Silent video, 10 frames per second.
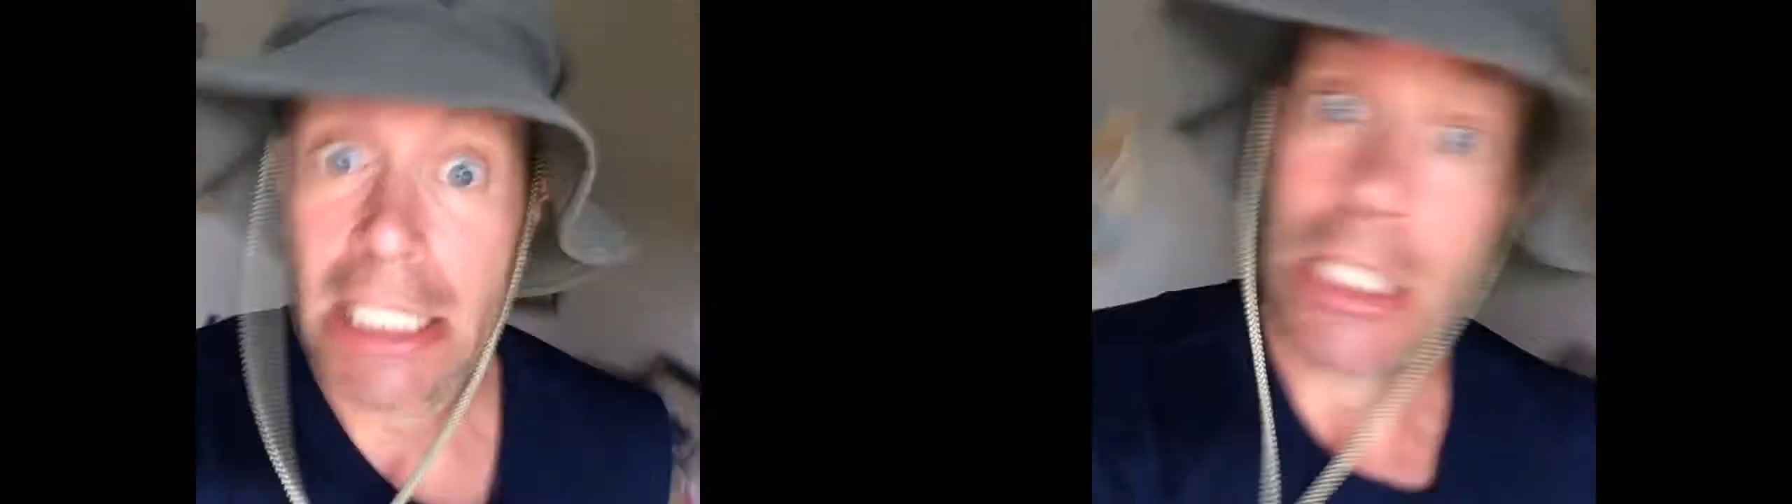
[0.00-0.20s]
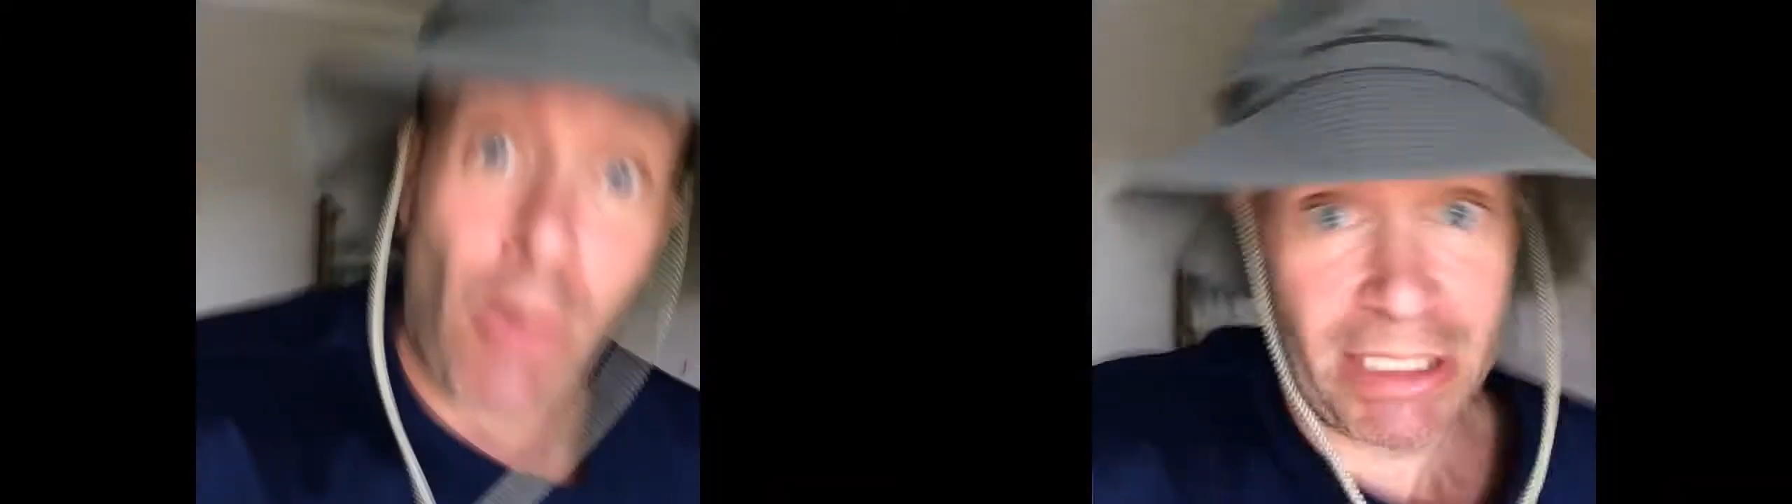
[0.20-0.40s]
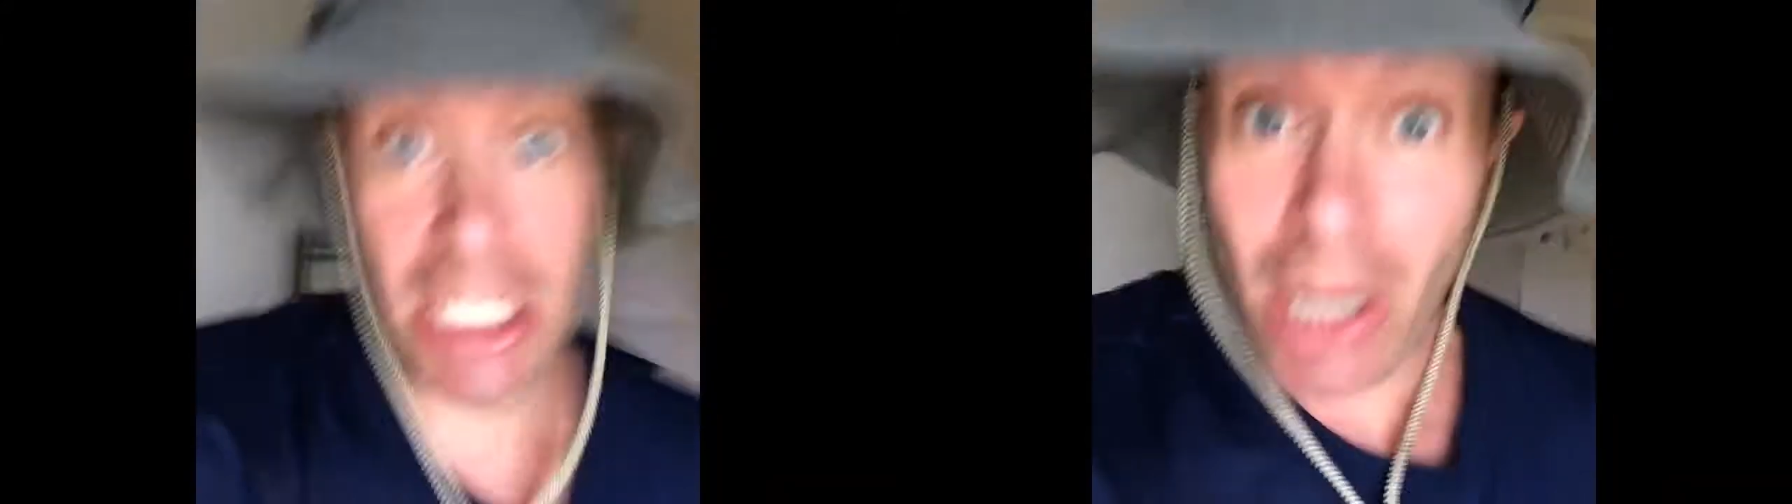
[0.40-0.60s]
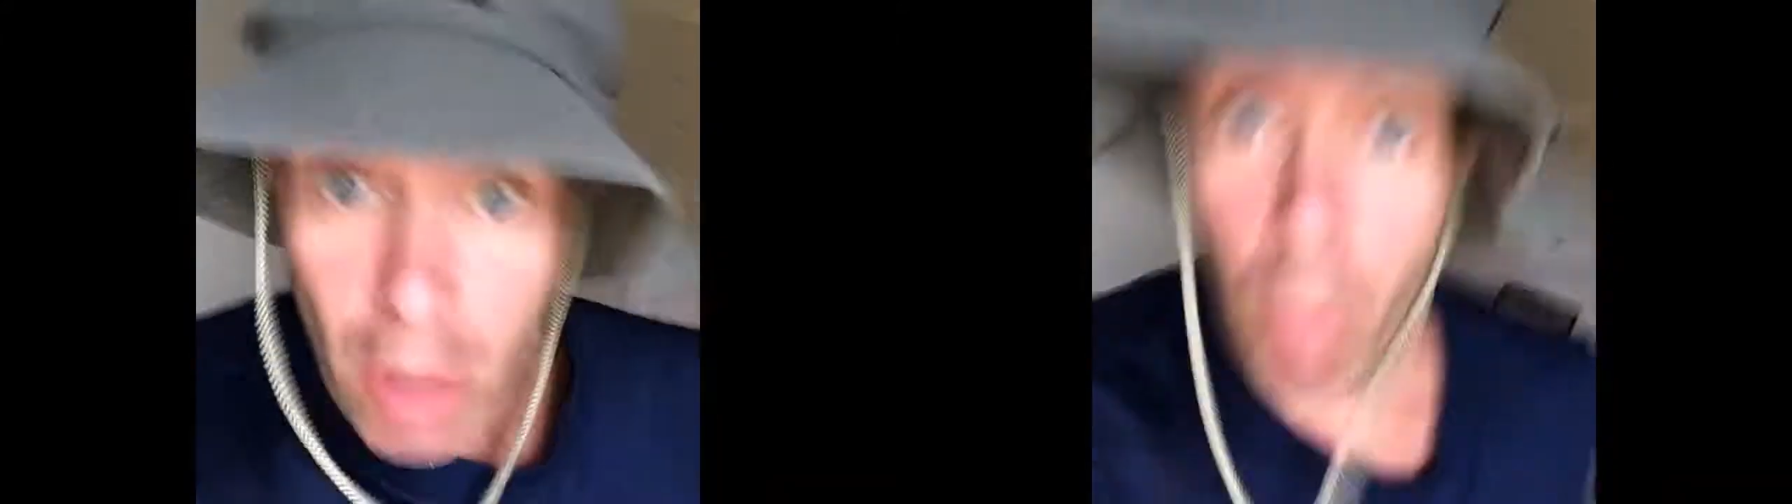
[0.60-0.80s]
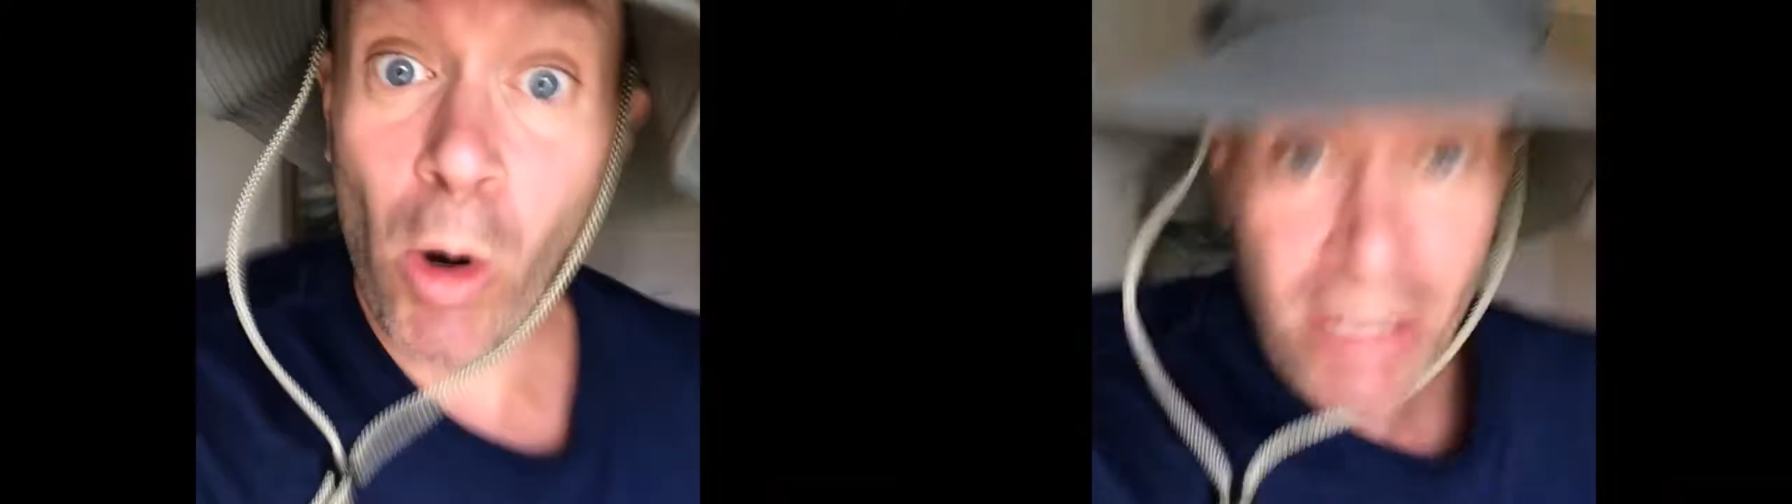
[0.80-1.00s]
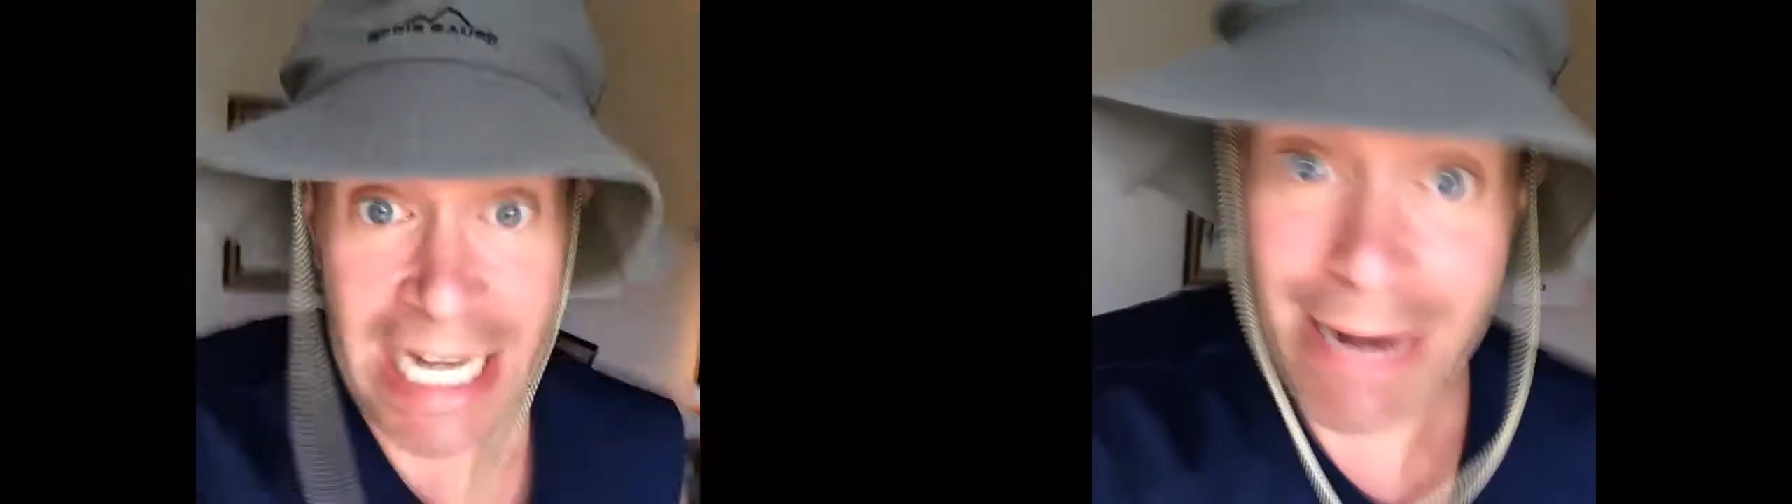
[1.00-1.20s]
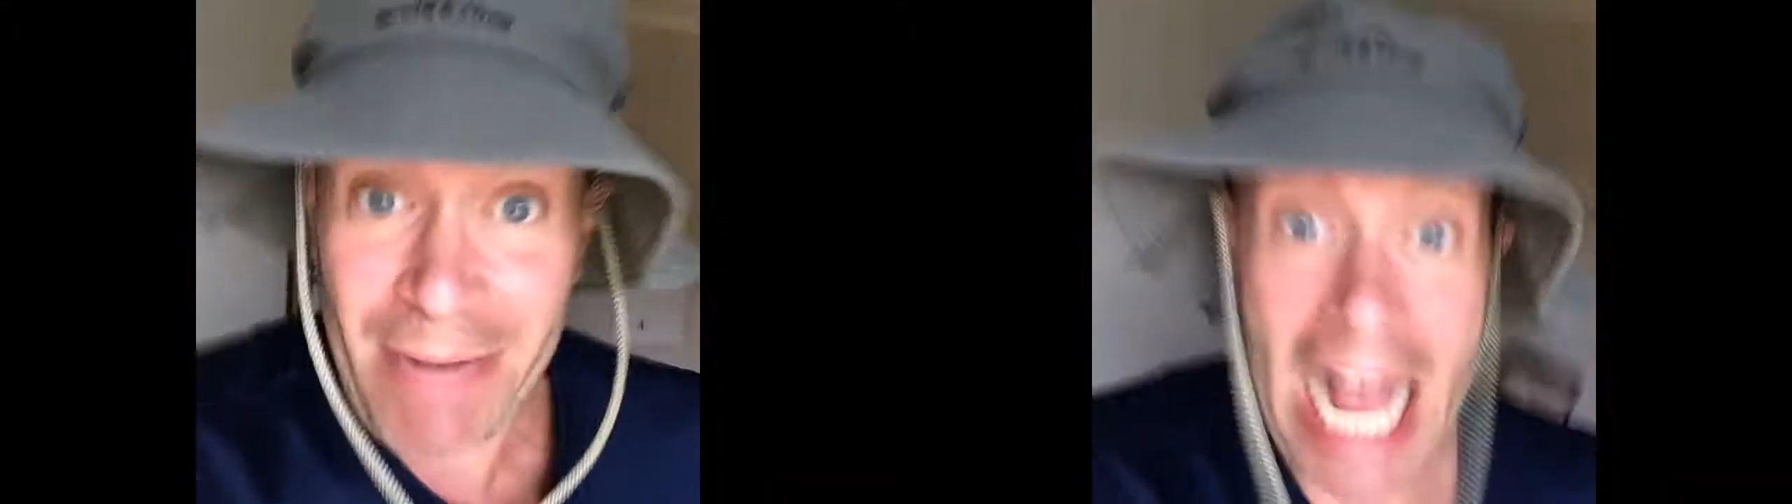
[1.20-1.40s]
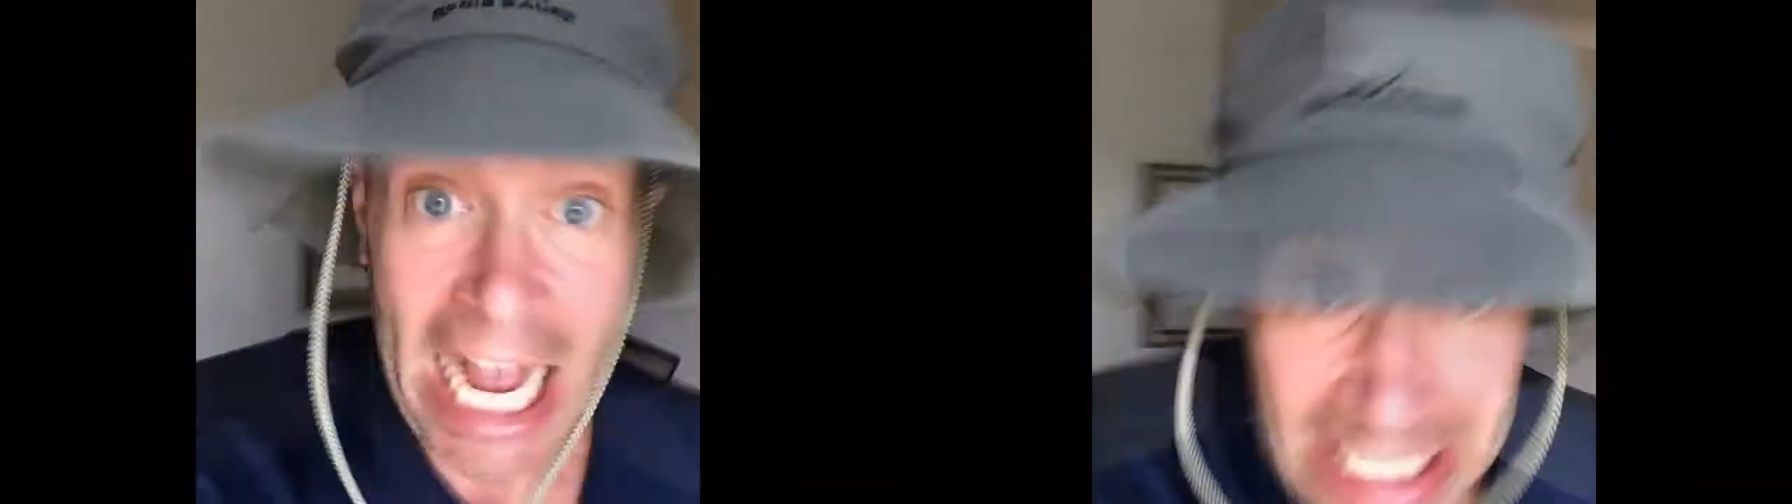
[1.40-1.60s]
who has a young ward
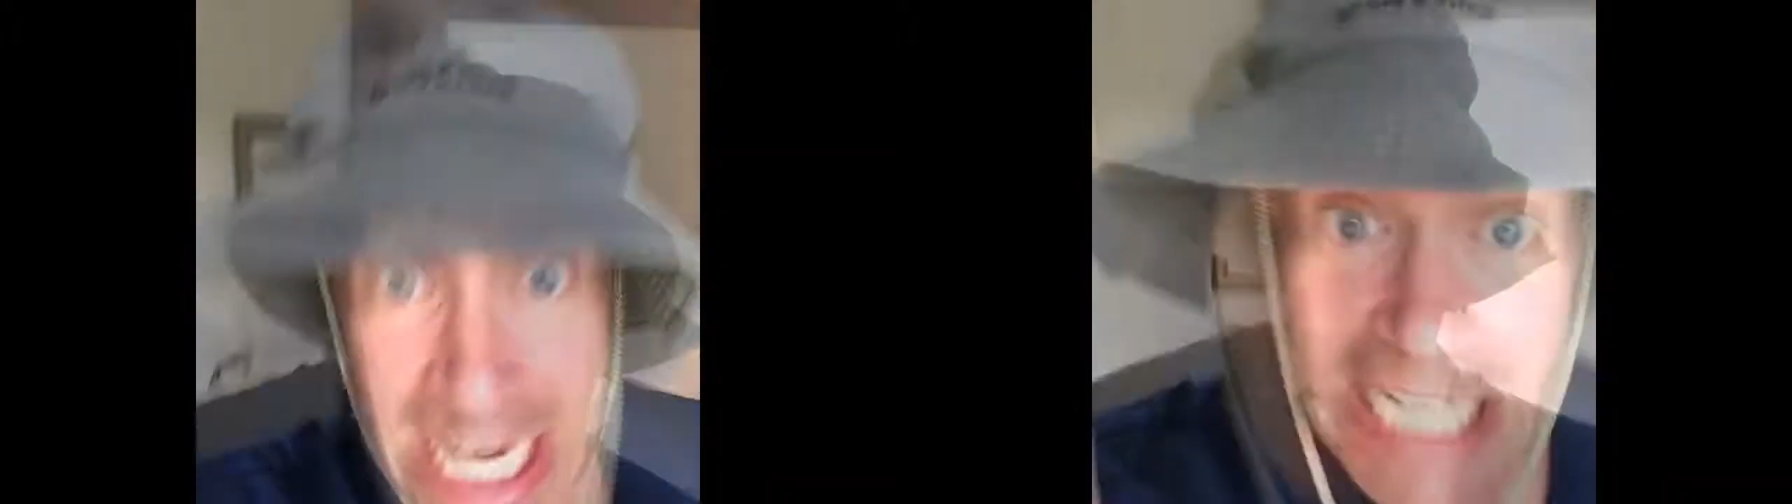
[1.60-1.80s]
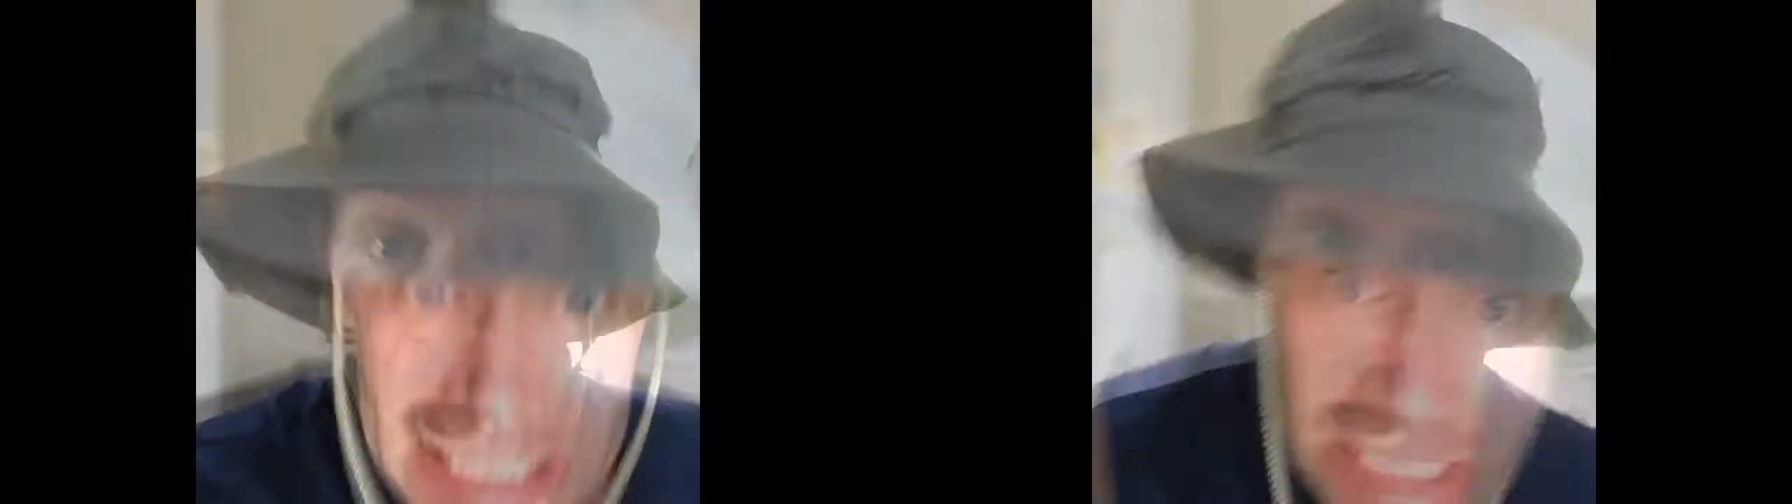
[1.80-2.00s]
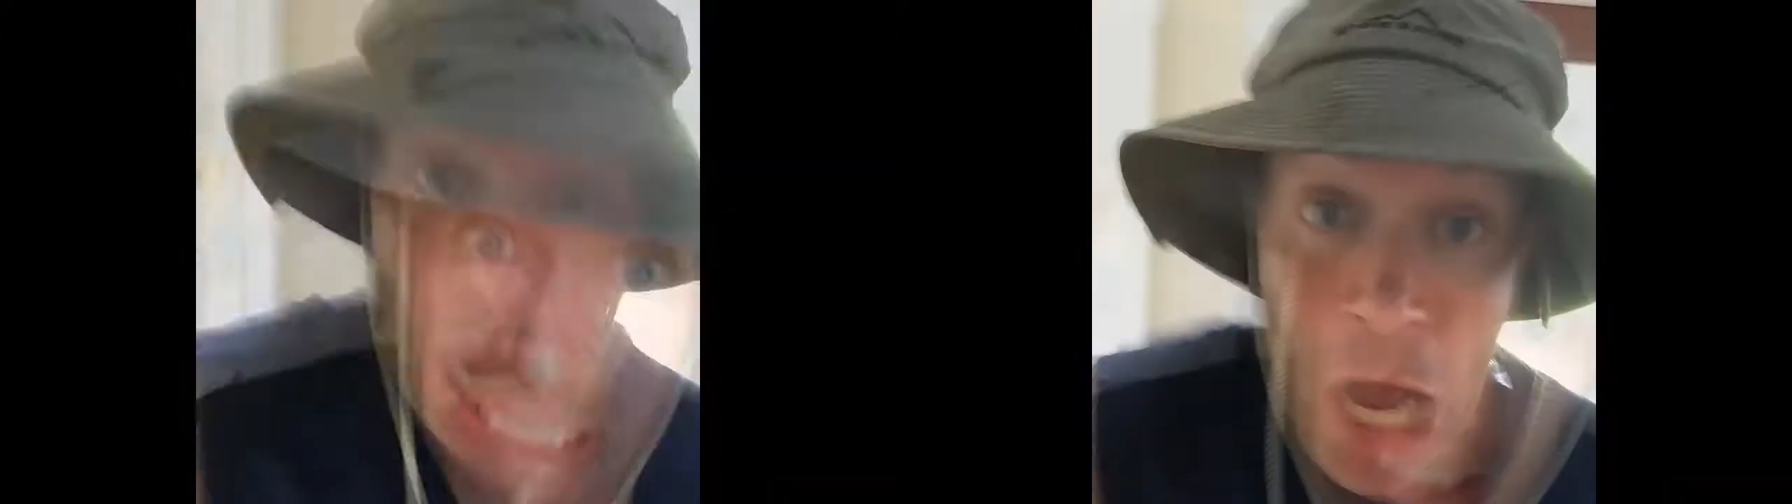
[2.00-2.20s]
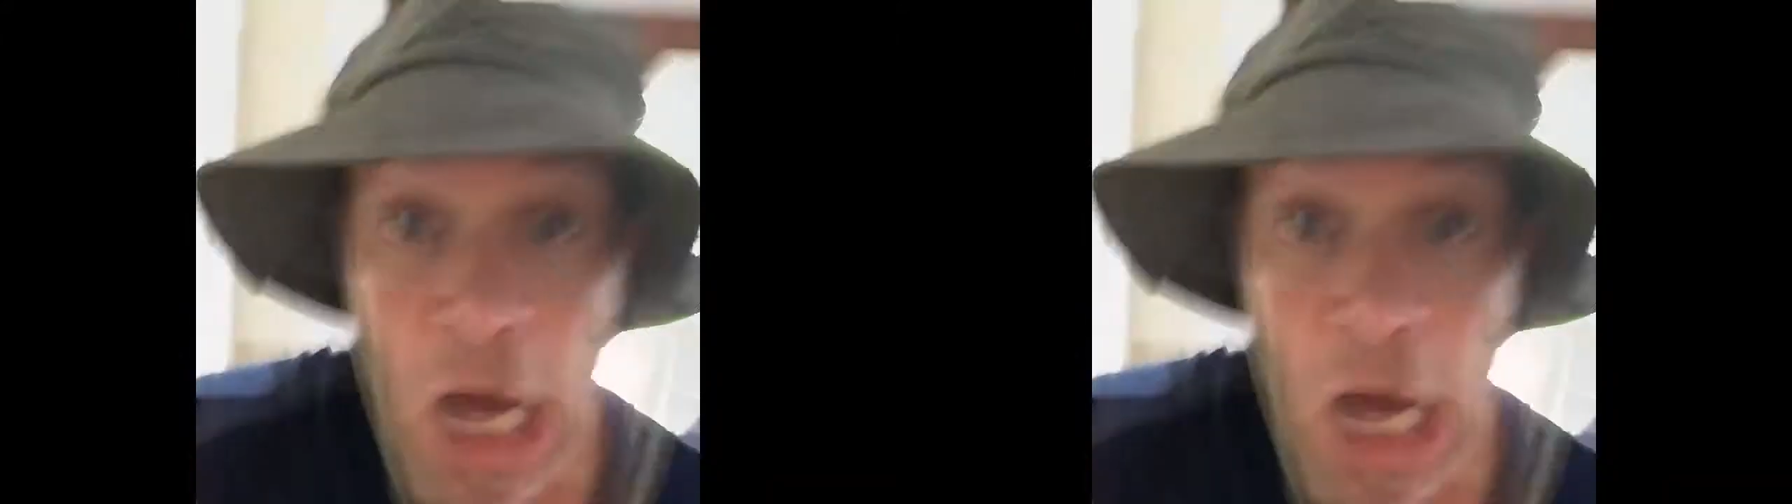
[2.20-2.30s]
named Agnès.